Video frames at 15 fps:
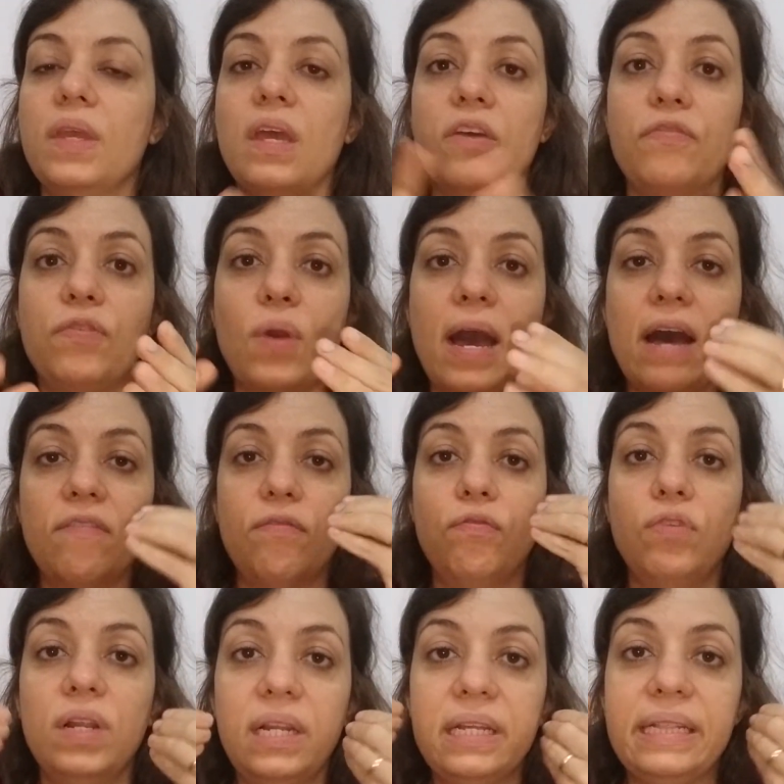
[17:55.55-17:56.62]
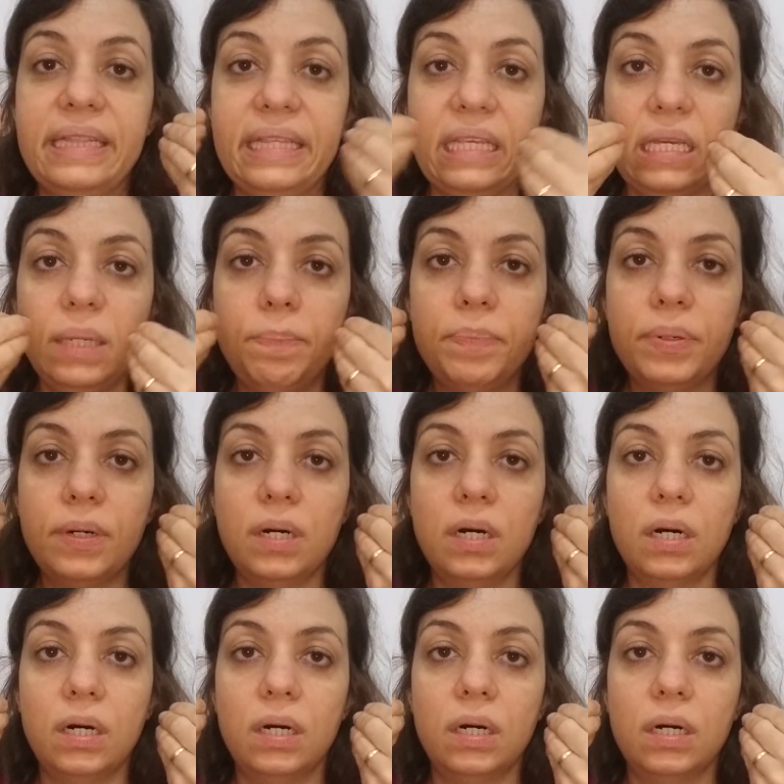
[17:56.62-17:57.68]
If you have really deep
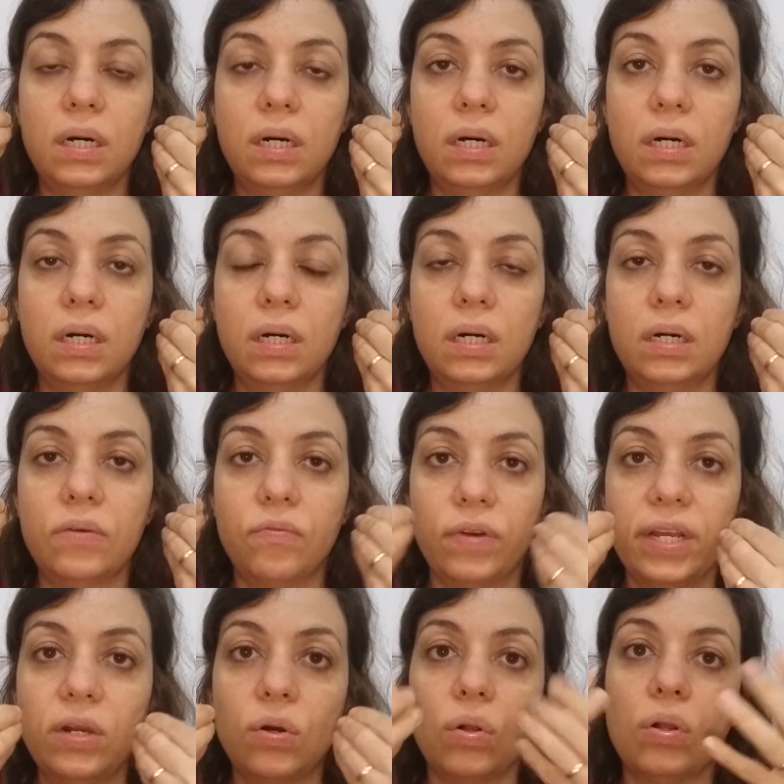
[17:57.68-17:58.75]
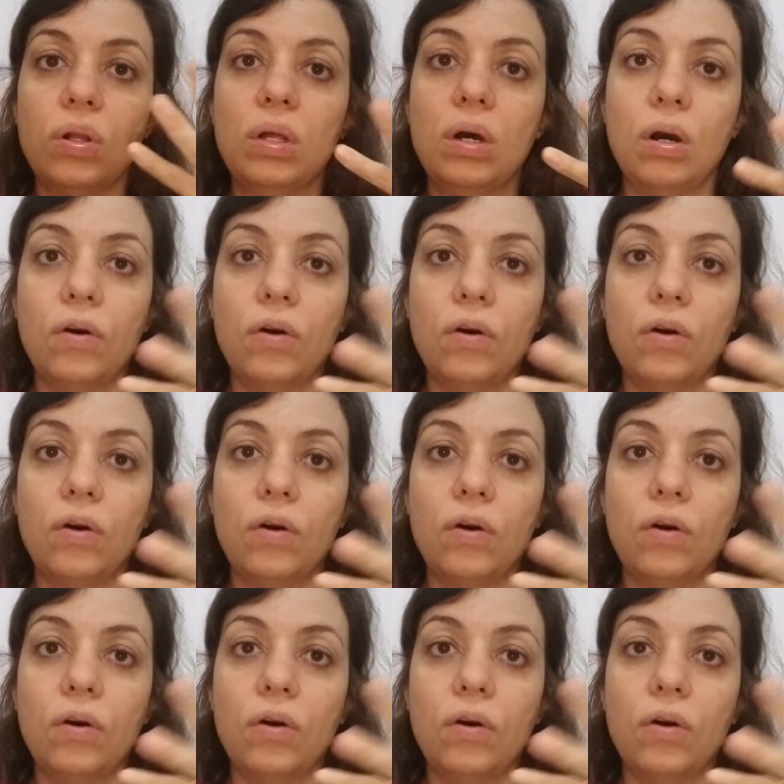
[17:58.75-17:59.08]
wrinkle,